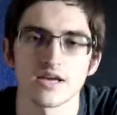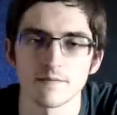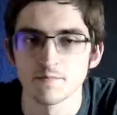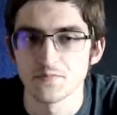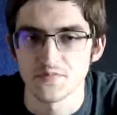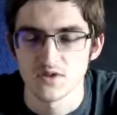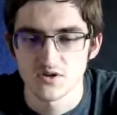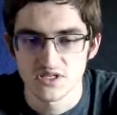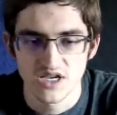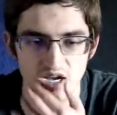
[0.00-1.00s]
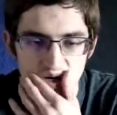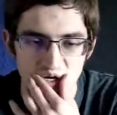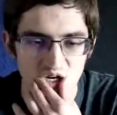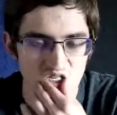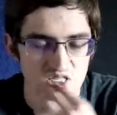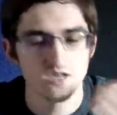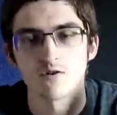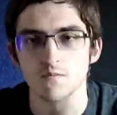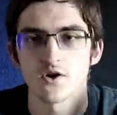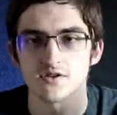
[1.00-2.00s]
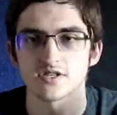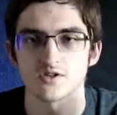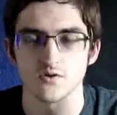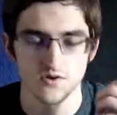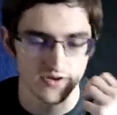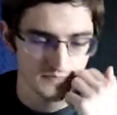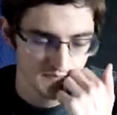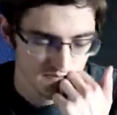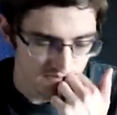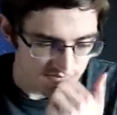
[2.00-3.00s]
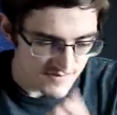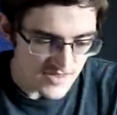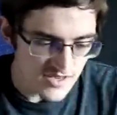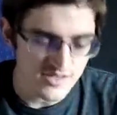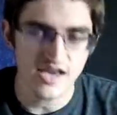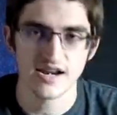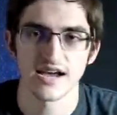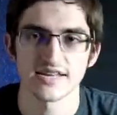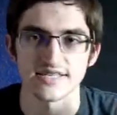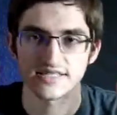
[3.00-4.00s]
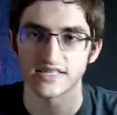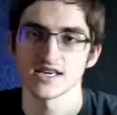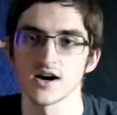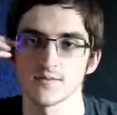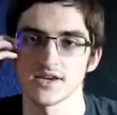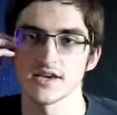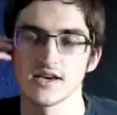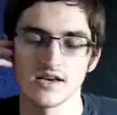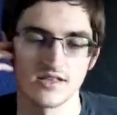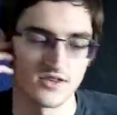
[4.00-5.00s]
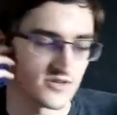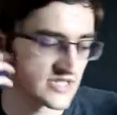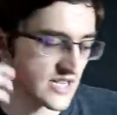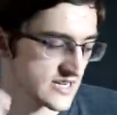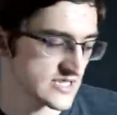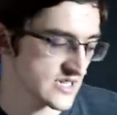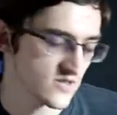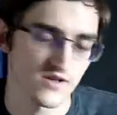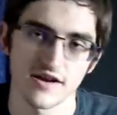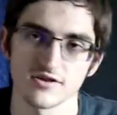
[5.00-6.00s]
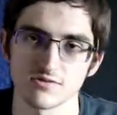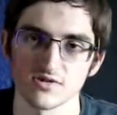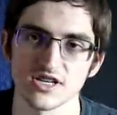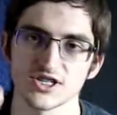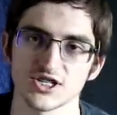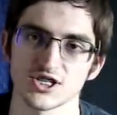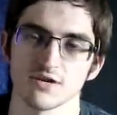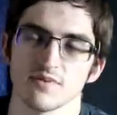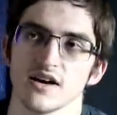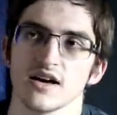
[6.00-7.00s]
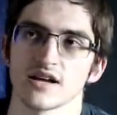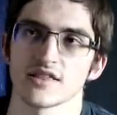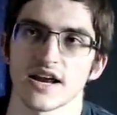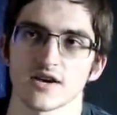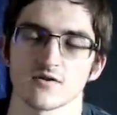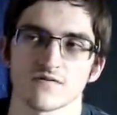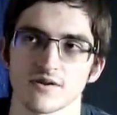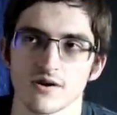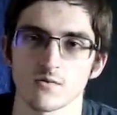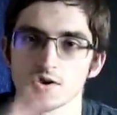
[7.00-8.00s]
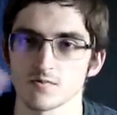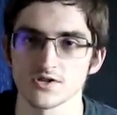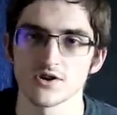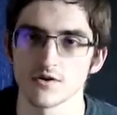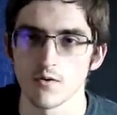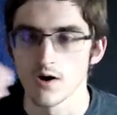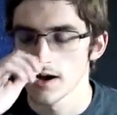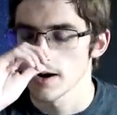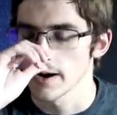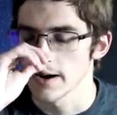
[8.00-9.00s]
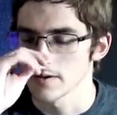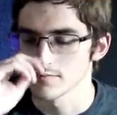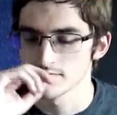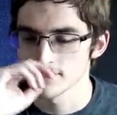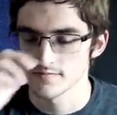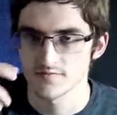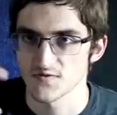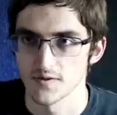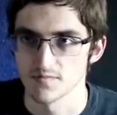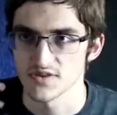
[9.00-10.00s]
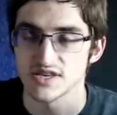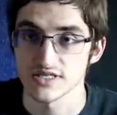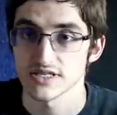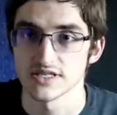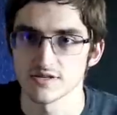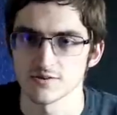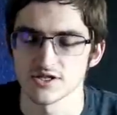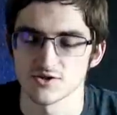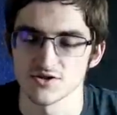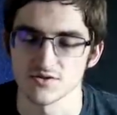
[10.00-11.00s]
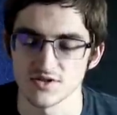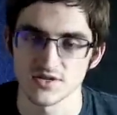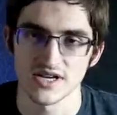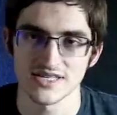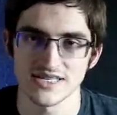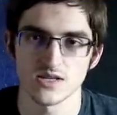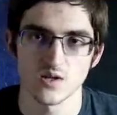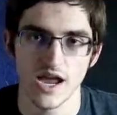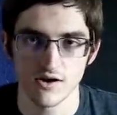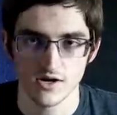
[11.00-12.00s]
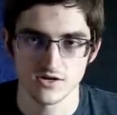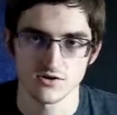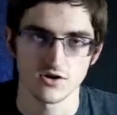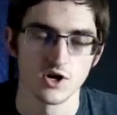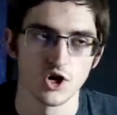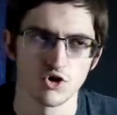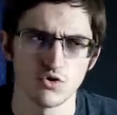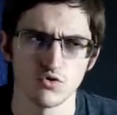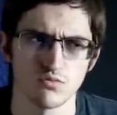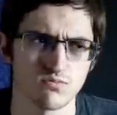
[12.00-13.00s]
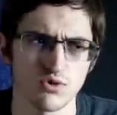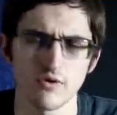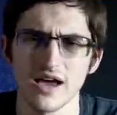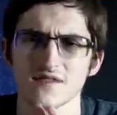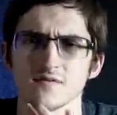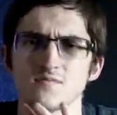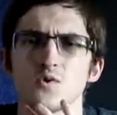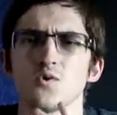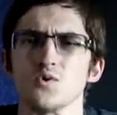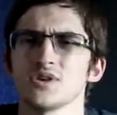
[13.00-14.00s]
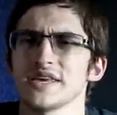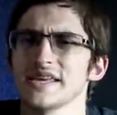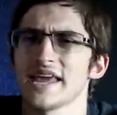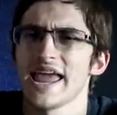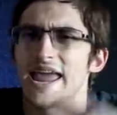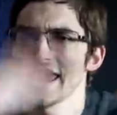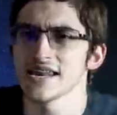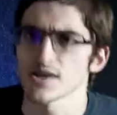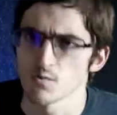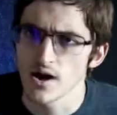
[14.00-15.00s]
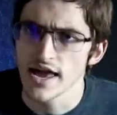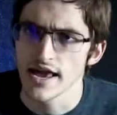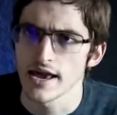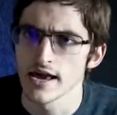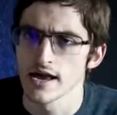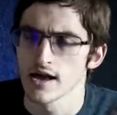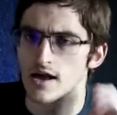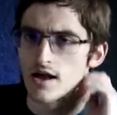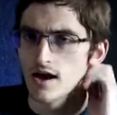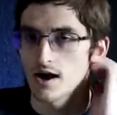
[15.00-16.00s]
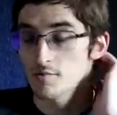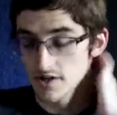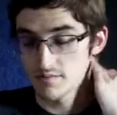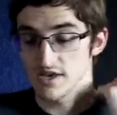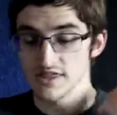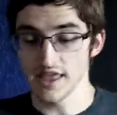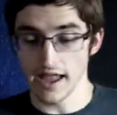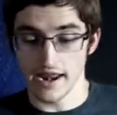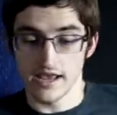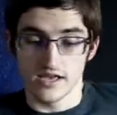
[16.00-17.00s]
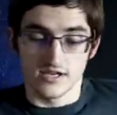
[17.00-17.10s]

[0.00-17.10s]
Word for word: Like, there is not a single part of the story that I didn't see coming. There is not a single character relationship that I couldn't figure out where it would go uh, from the instant it was introduced. There's not a single character who broke out of a mold in any way. I really mean that.